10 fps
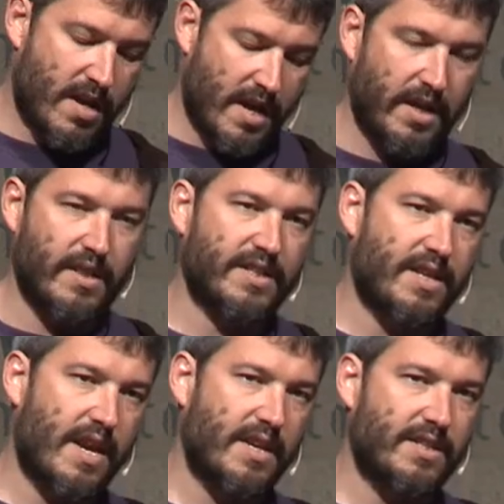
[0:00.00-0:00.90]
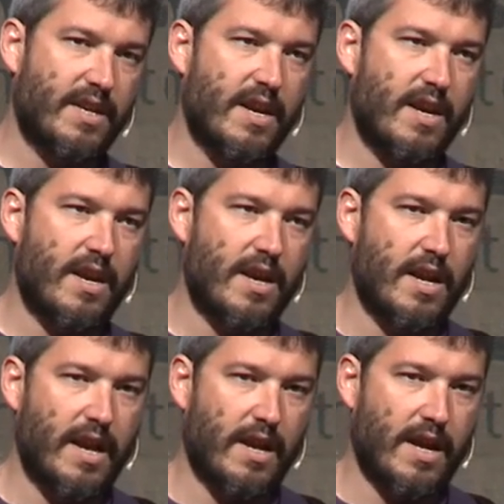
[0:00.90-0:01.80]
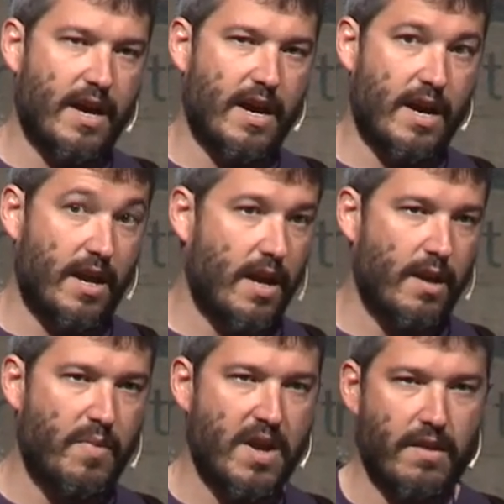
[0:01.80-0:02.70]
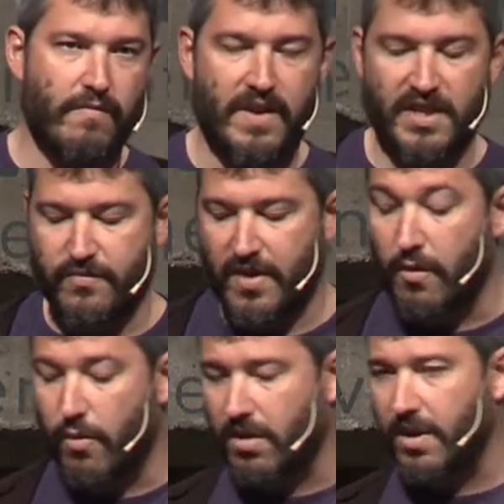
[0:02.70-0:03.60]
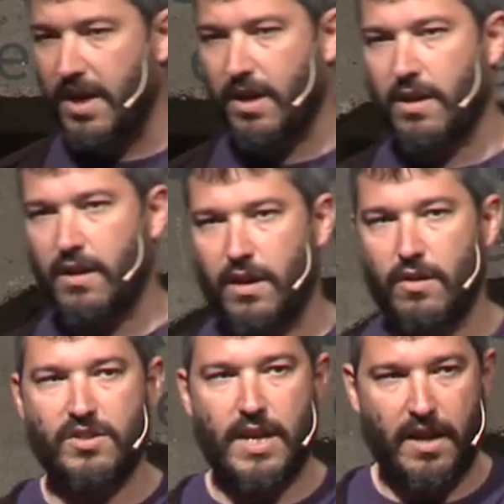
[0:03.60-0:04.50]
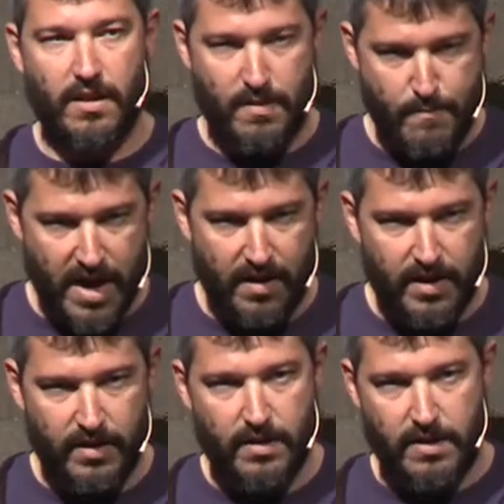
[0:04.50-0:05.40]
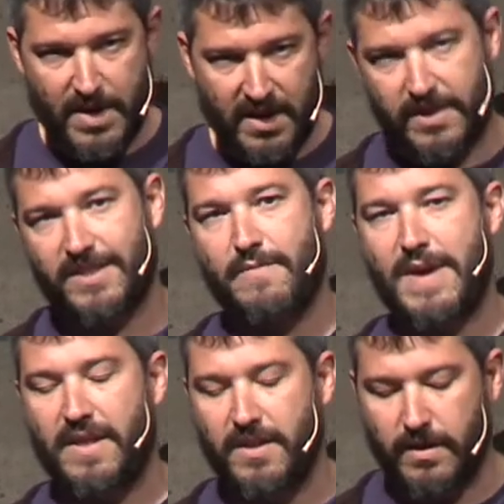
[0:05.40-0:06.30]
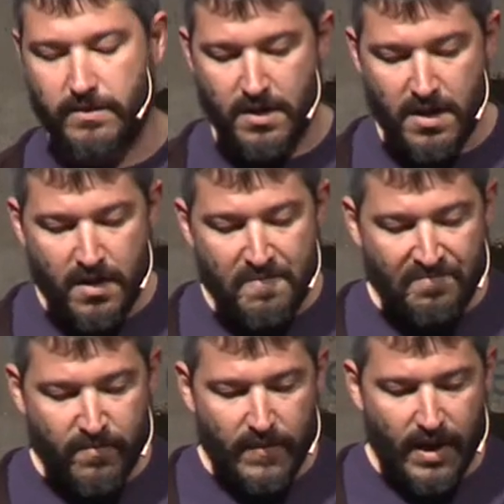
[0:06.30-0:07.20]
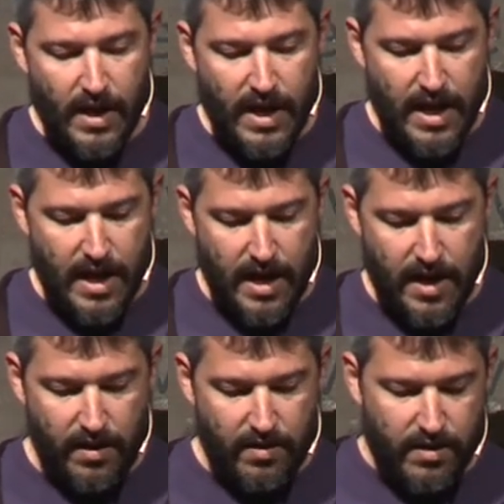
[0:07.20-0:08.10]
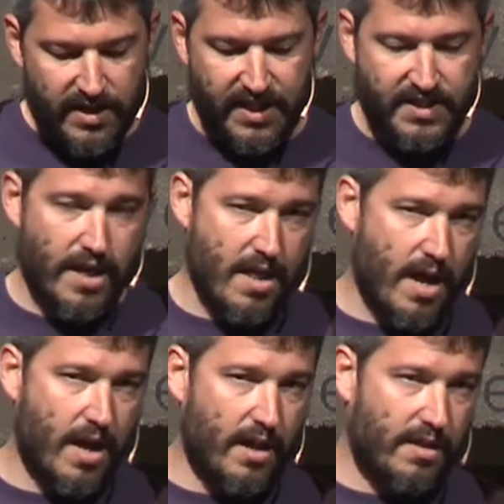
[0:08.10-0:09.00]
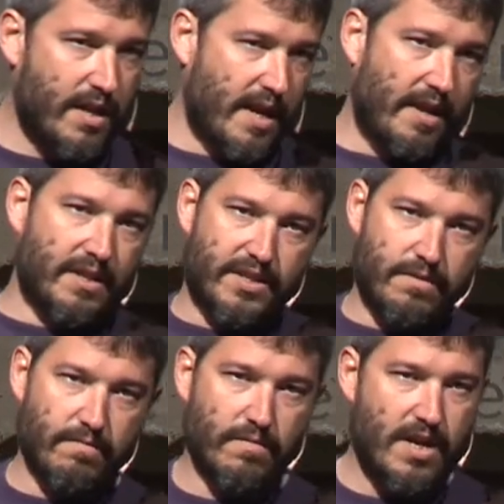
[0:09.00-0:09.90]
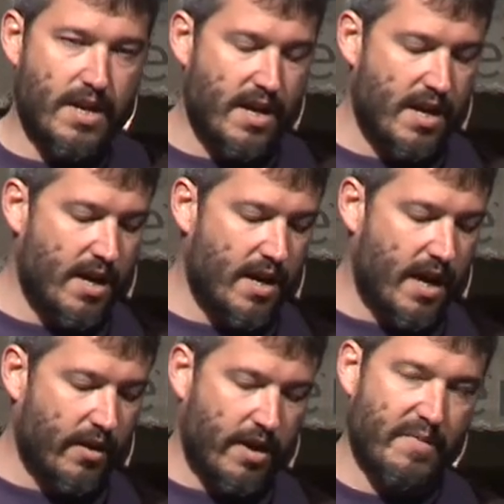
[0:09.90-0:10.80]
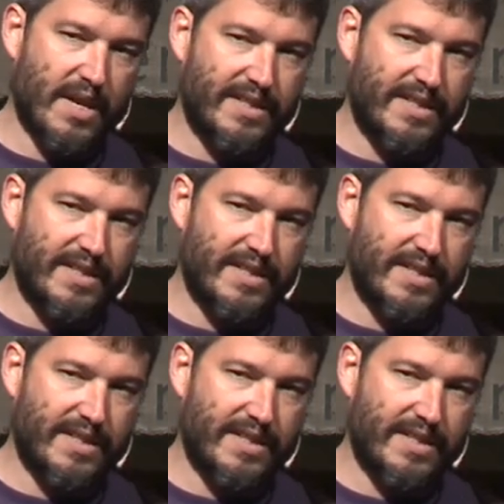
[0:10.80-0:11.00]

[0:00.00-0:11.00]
and in this case, like an API First framework, it looks like the market is demanding. And as I said, the links are going to be